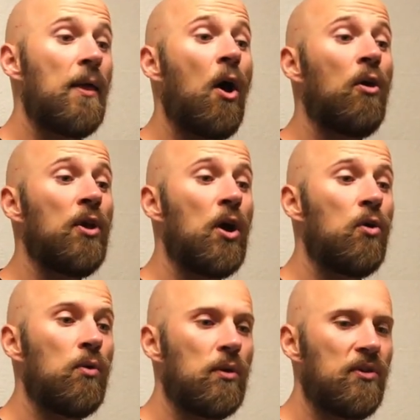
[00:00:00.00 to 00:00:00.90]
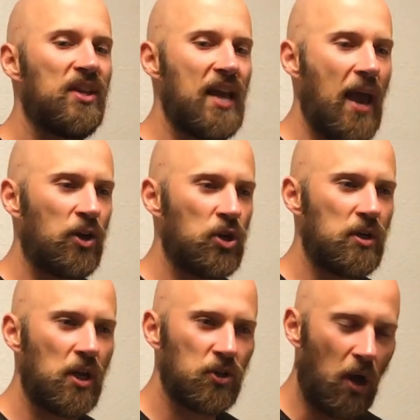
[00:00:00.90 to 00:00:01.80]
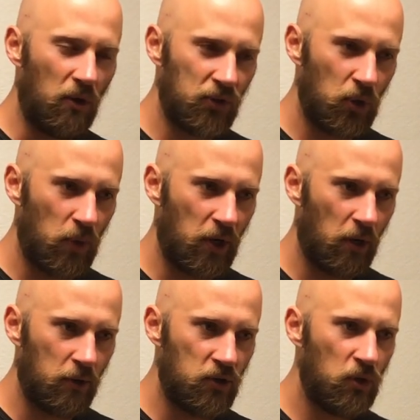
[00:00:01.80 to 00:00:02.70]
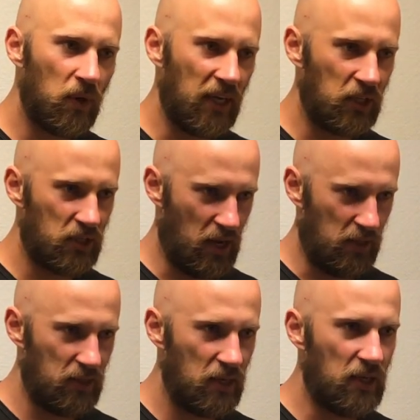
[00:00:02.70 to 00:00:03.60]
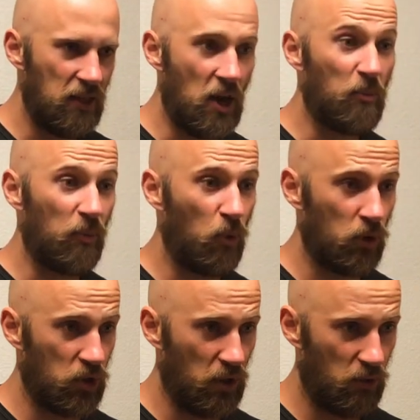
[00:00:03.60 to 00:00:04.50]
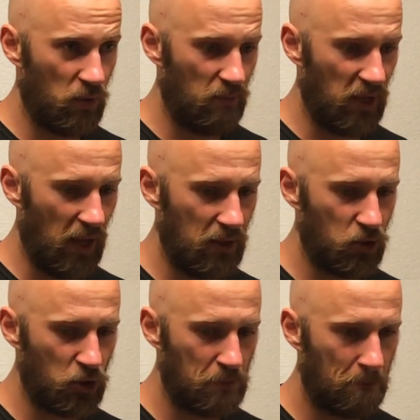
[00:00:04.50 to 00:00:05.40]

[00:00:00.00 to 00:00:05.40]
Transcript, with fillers: although the action does also occur to an extent in the upper portion of the rib cage.